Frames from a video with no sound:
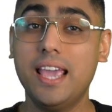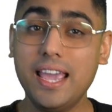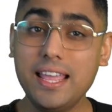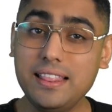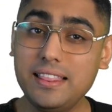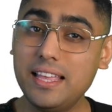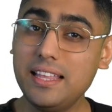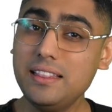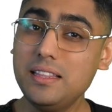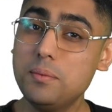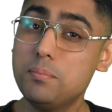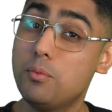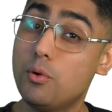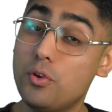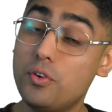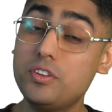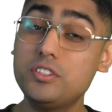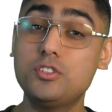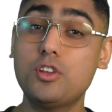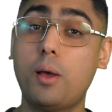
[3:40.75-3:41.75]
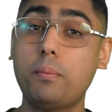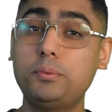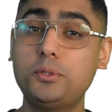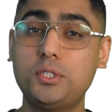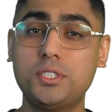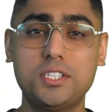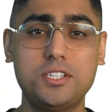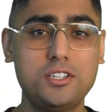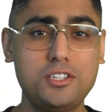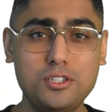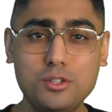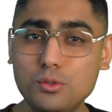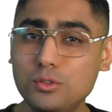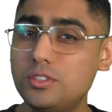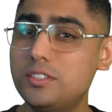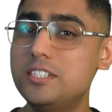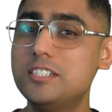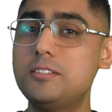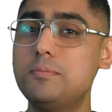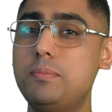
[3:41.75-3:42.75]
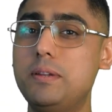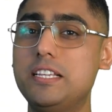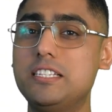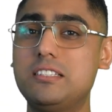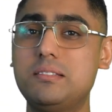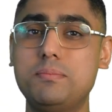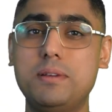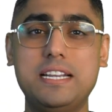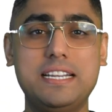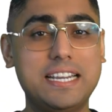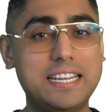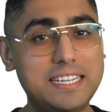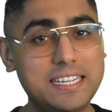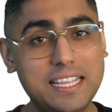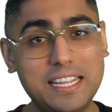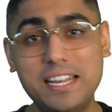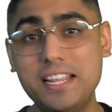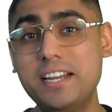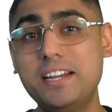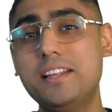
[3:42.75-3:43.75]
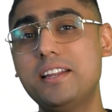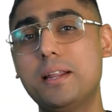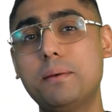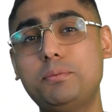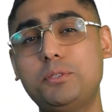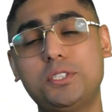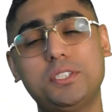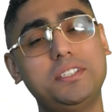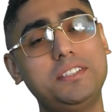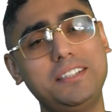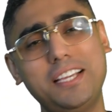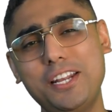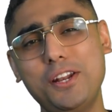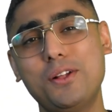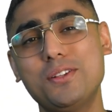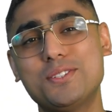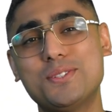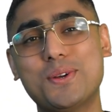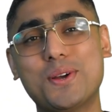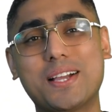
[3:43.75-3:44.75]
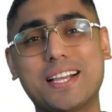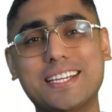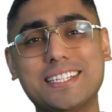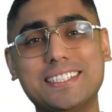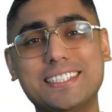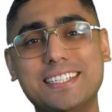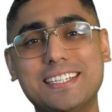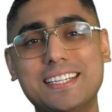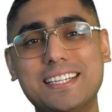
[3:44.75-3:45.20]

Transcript: And then the bone resorption, tooth displacement, and delayed eruption can also occur.